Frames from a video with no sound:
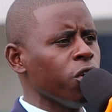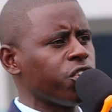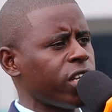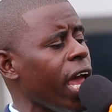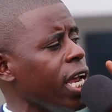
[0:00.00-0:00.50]
not
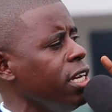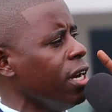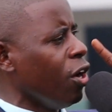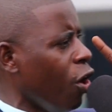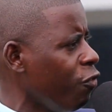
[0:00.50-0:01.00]

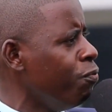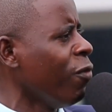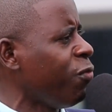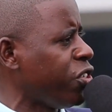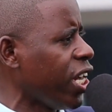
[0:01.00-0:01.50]
said of
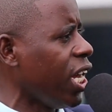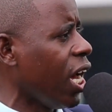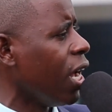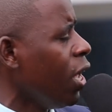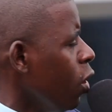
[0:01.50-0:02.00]

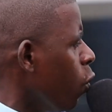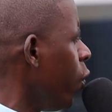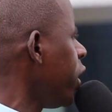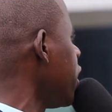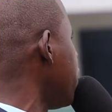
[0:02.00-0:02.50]
Methuselah, which